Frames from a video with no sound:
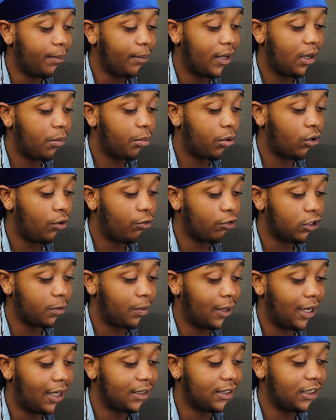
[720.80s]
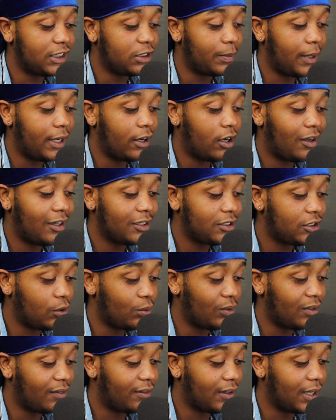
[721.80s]
midpoint responses may also
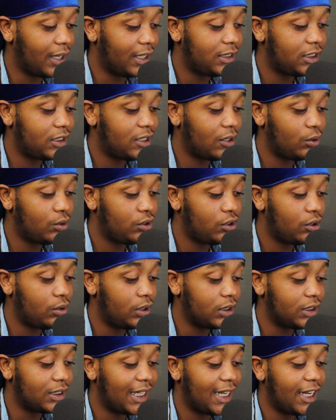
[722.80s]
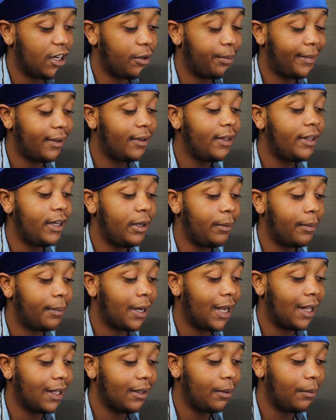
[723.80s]
reflect social desirability
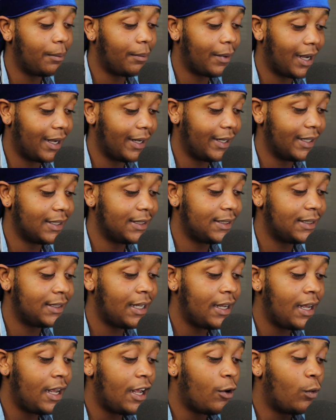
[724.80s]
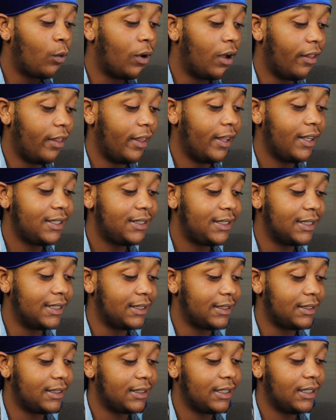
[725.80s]
bias. While
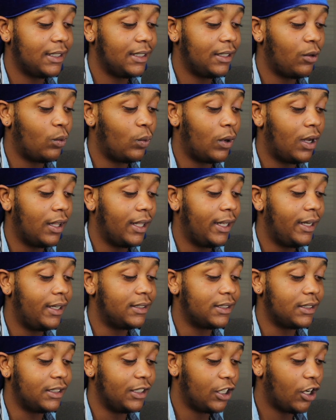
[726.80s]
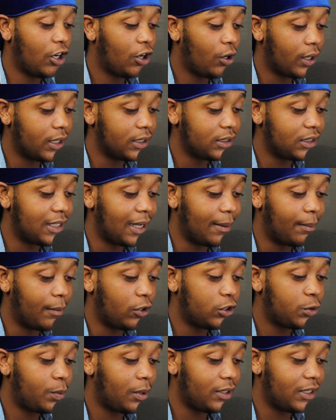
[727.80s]
it is encouraged that
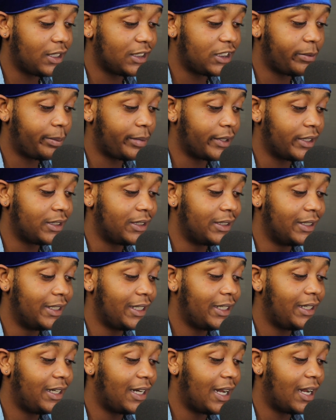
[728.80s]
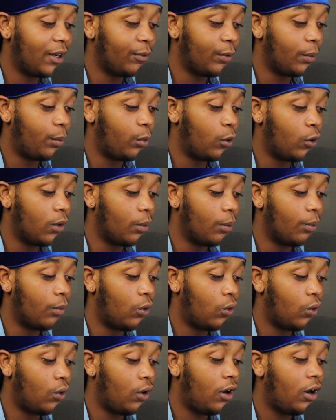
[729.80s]
most participants did not report
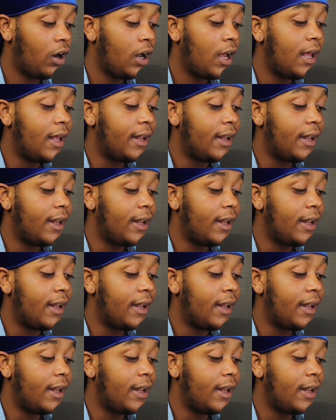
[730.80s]
more